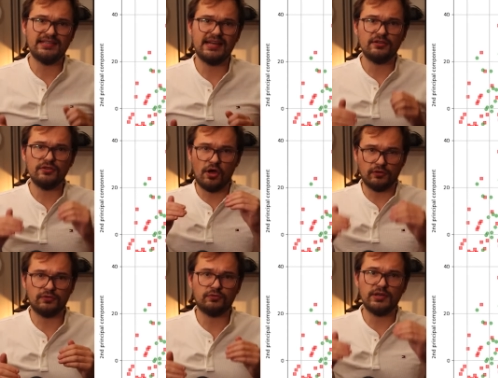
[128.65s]
they are
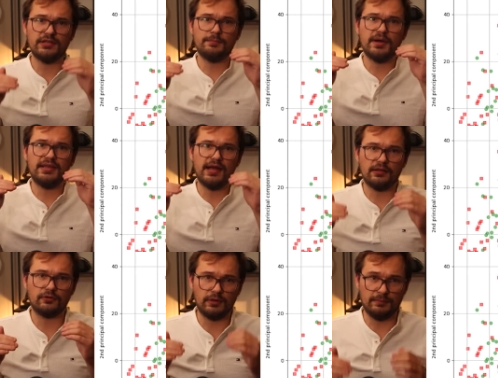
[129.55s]
not treated by the
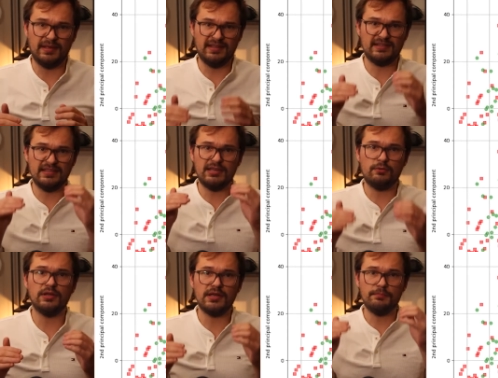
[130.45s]
algorithm as
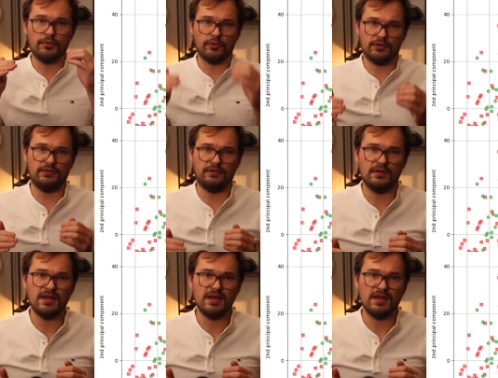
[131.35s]
equally important.